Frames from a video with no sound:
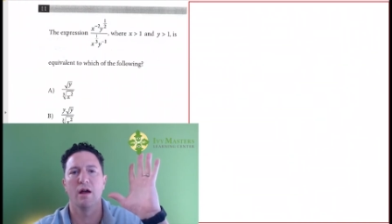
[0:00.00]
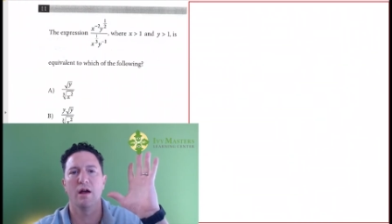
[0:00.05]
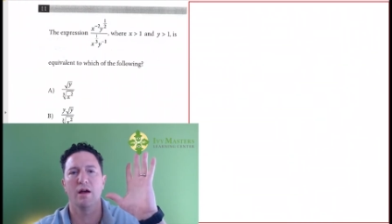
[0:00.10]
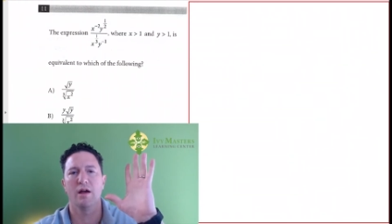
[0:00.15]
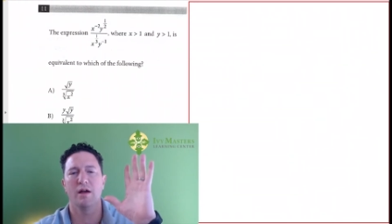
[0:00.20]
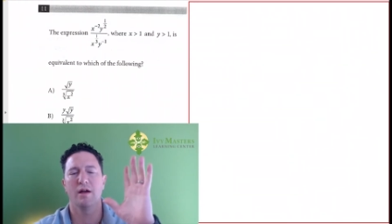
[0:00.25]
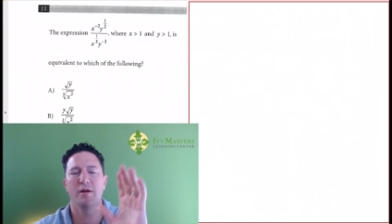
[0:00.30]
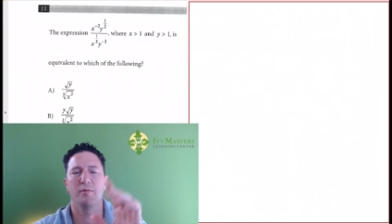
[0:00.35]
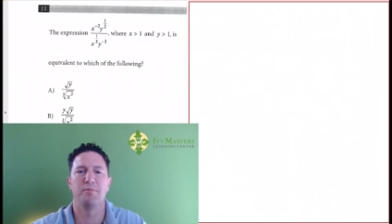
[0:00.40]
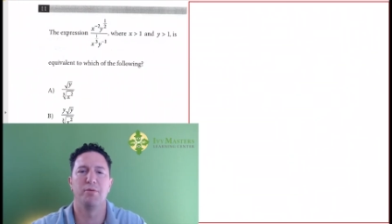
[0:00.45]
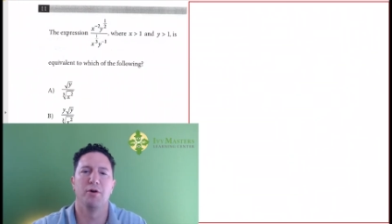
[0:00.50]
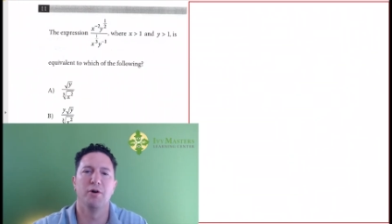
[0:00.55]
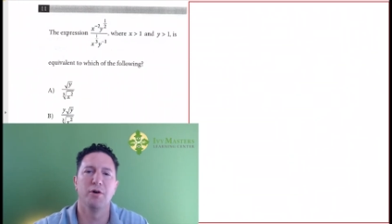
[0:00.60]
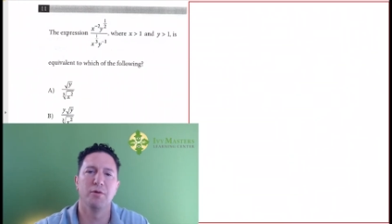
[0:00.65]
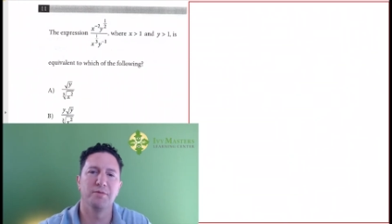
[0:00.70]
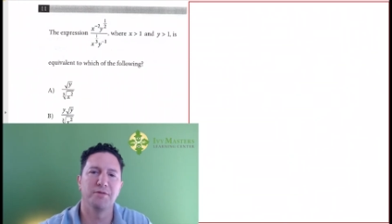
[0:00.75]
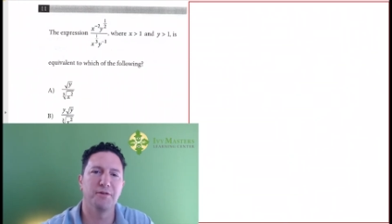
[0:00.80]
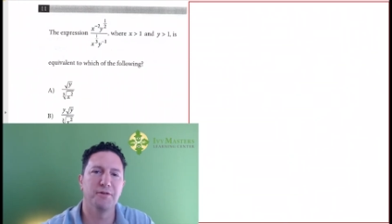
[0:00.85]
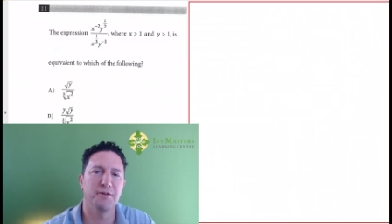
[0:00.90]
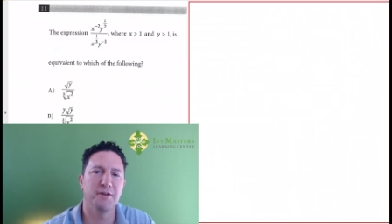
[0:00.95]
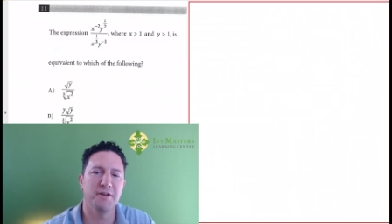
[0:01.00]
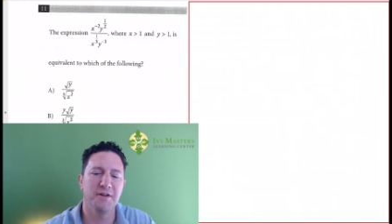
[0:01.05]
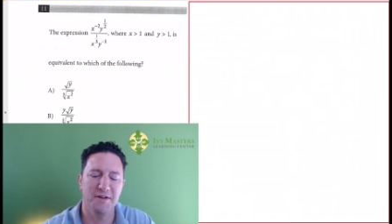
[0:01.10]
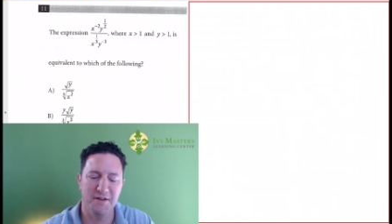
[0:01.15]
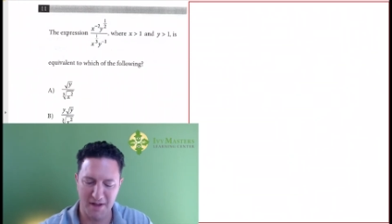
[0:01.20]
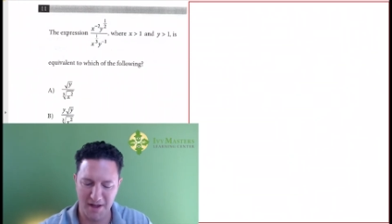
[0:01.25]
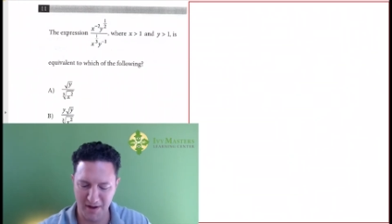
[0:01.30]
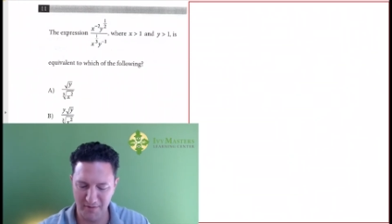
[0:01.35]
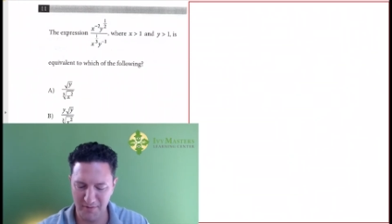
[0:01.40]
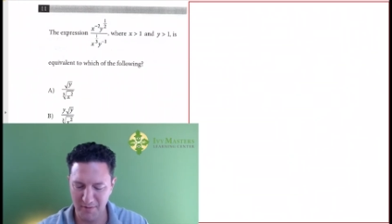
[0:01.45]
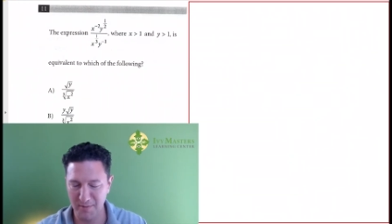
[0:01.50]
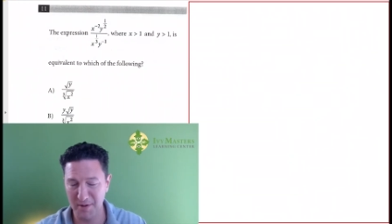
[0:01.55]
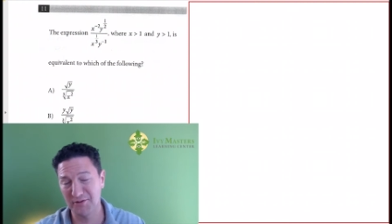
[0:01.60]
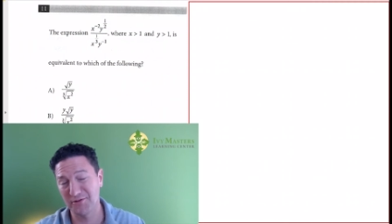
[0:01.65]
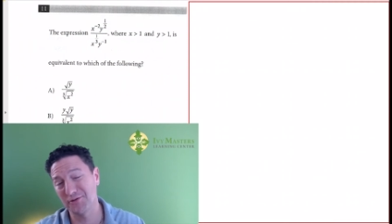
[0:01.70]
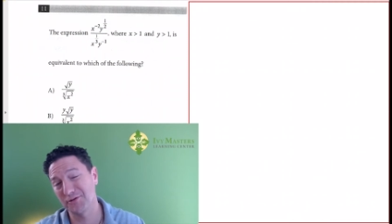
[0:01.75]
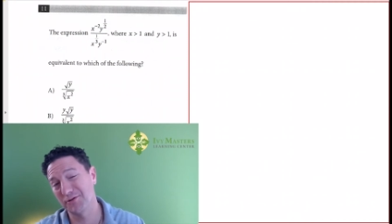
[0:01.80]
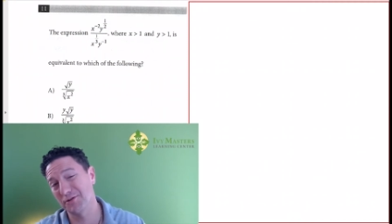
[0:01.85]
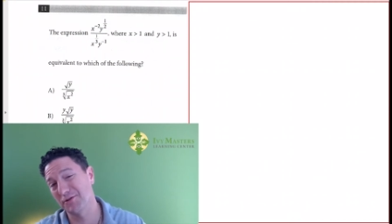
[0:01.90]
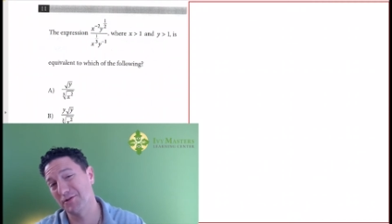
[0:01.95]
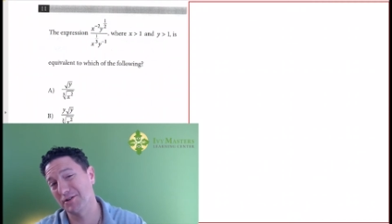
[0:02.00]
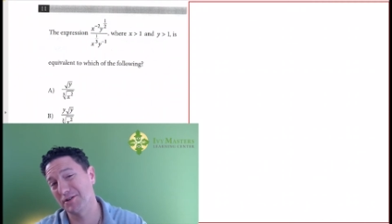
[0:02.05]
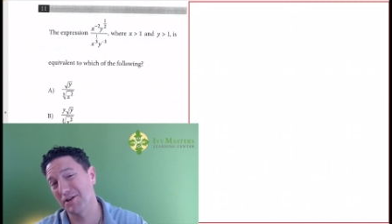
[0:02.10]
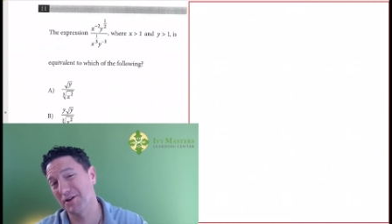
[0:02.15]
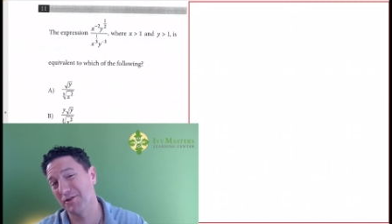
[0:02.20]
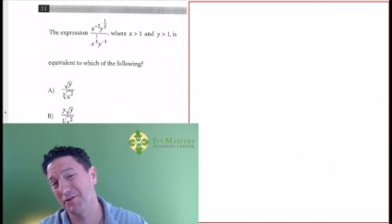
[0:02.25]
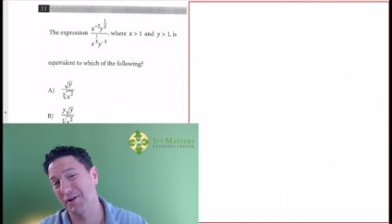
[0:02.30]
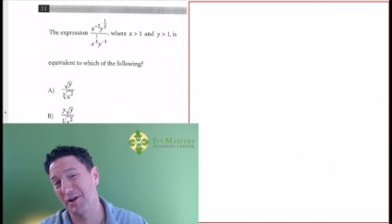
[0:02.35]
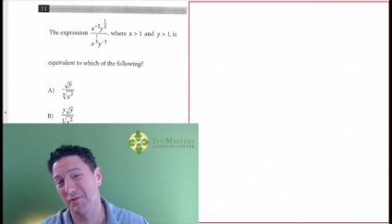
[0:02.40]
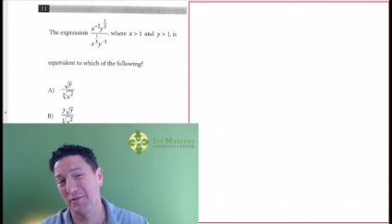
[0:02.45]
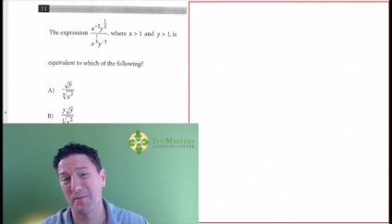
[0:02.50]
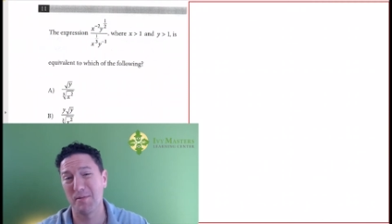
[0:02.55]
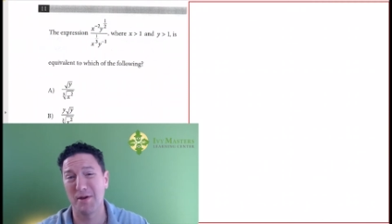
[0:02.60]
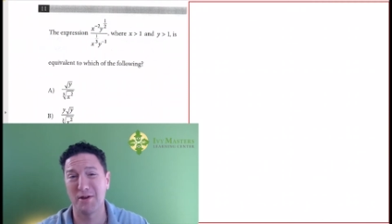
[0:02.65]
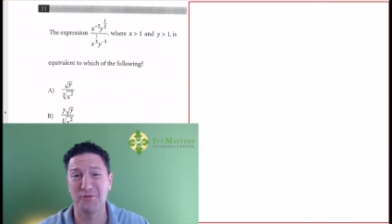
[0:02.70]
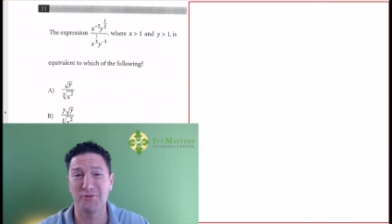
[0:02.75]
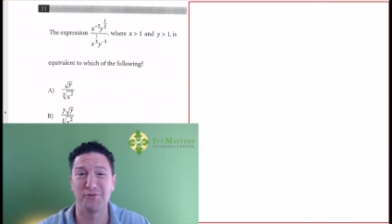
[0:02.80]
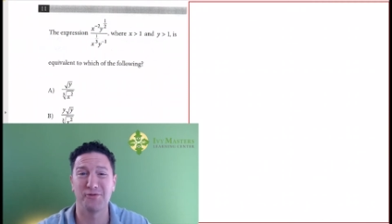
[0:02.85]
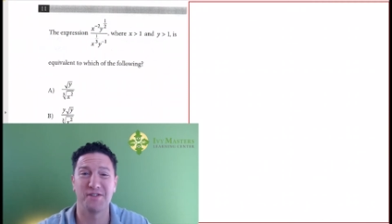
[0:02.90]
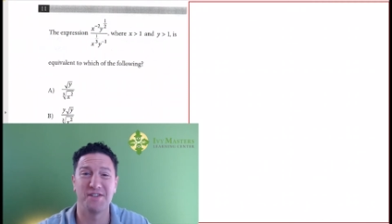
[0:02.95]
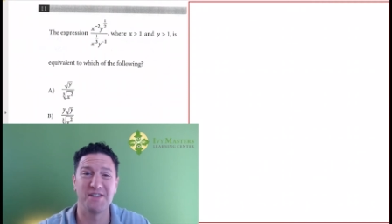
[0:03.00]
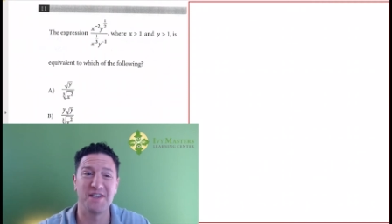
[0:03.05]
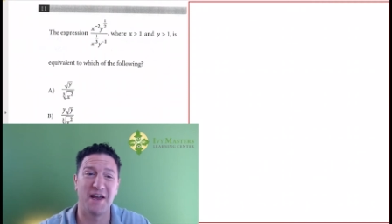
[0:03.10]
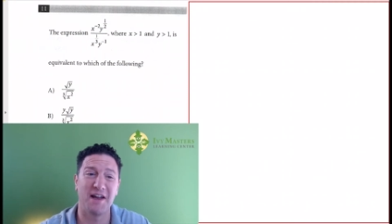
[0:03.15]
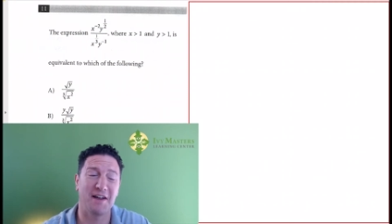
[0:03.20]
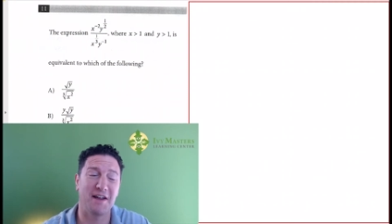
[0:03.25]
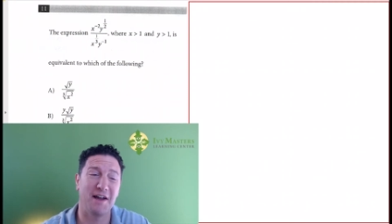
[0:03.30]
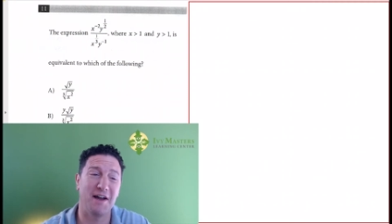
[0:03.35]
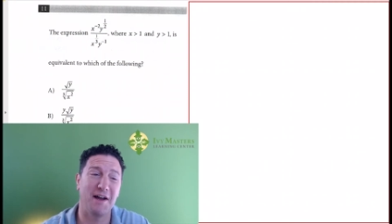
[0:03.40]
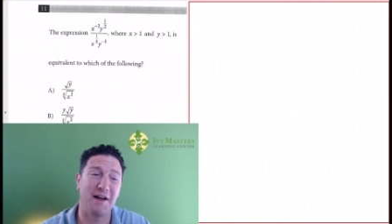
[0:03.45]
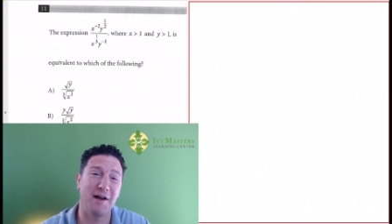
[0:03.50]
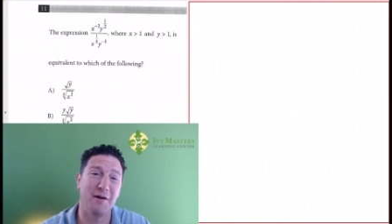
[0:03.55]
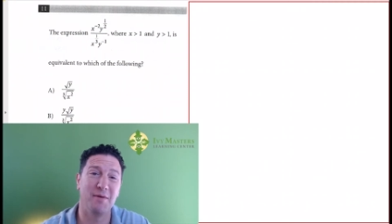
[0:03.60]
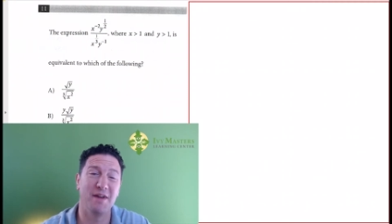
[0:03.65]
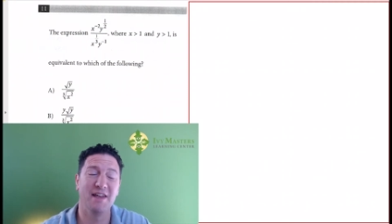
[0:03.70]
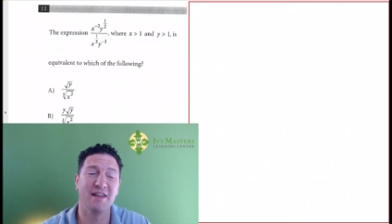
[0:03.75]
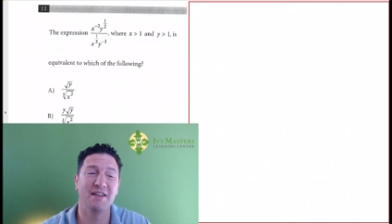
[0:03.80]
I'm Paul Psolka, Ivy Masters Learning Center at ivymasters.com,